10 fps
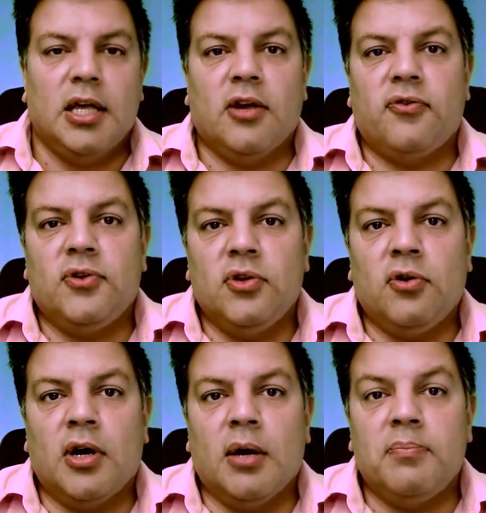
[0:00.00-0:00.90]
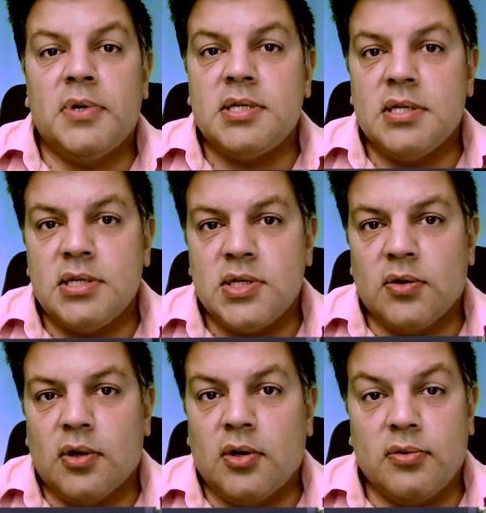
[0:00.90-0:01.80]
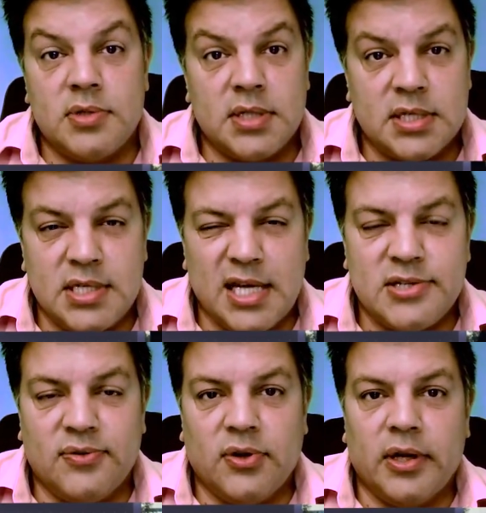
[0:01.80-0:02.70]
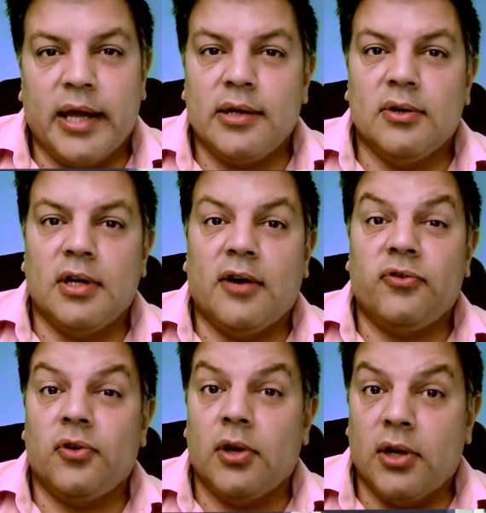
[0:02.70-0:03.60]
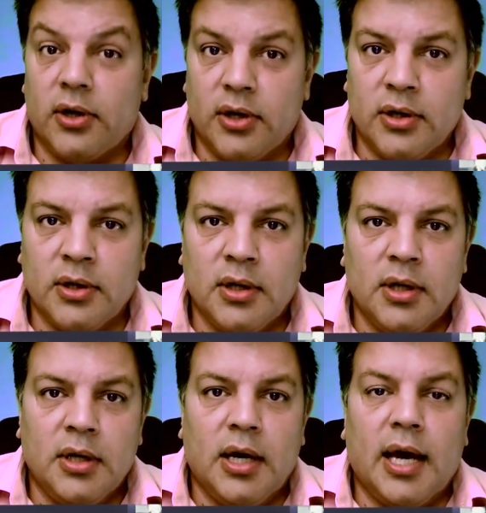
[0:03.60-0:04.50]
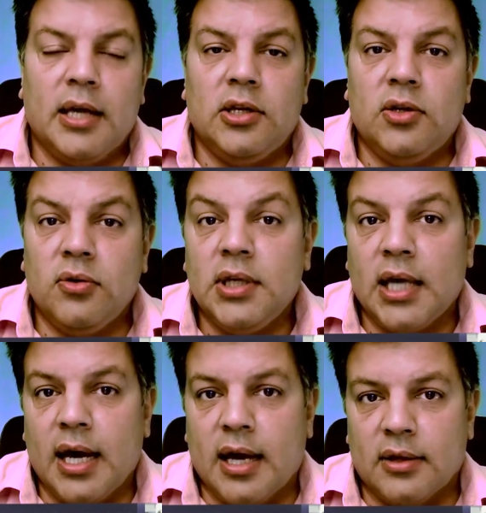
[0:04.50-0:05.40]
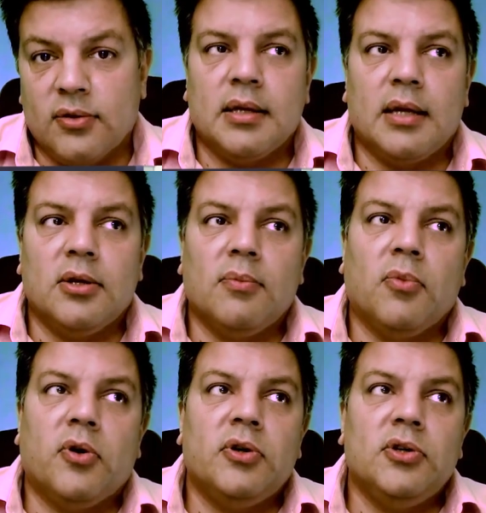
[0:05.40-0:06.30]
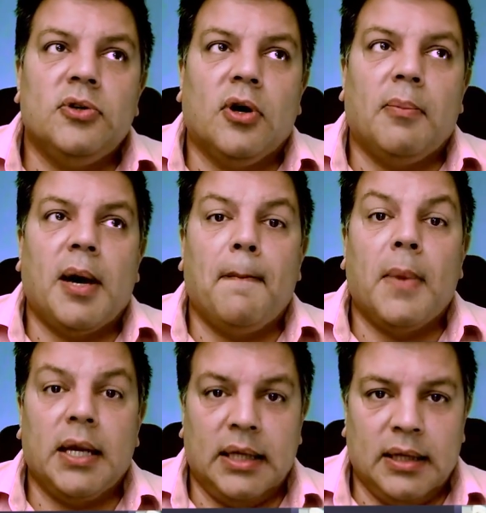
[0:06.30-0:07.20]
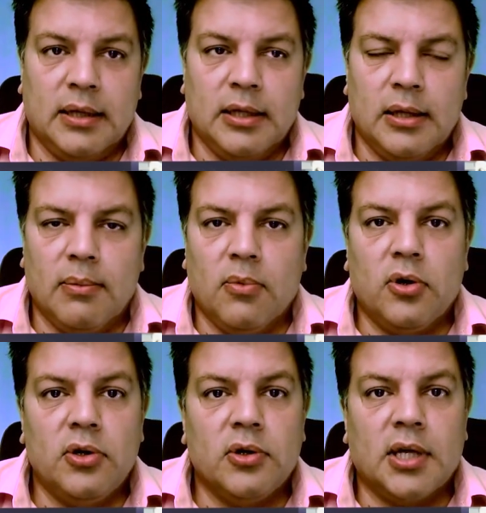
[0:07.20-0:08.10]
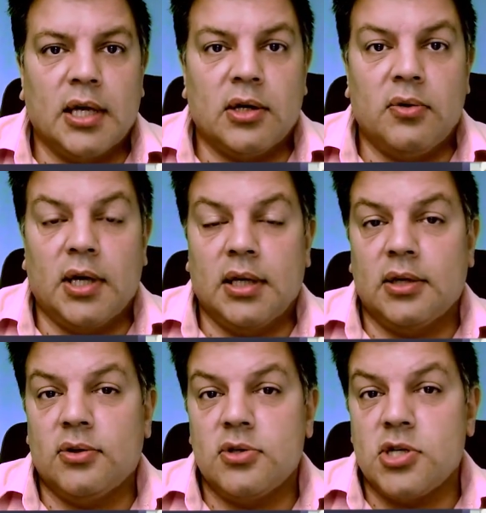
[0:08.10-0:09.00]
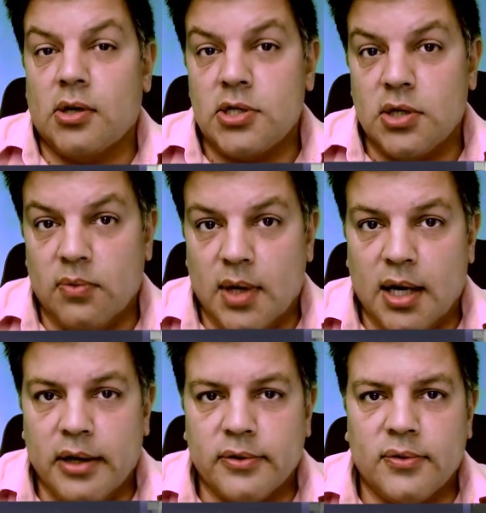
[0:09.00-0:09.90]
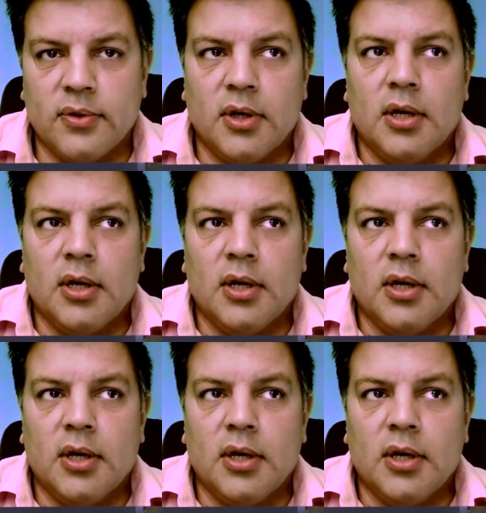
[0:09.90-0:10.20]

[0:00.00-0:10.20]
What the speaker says: If you're a business owner who's successful and you love to learn, and you get that the more you know about money, the more you can create intergenerational wealth,